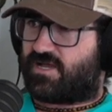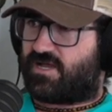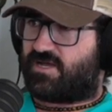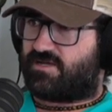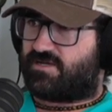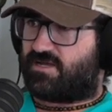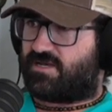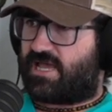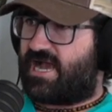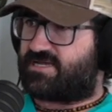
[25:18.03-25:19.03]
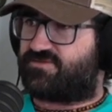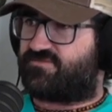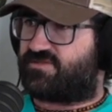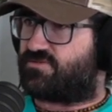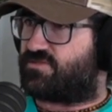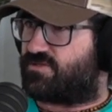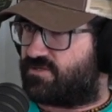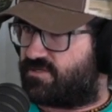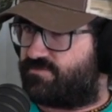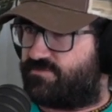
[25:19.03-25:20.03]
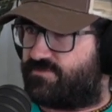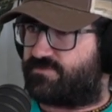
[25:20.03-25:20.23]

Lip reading: an active endothelium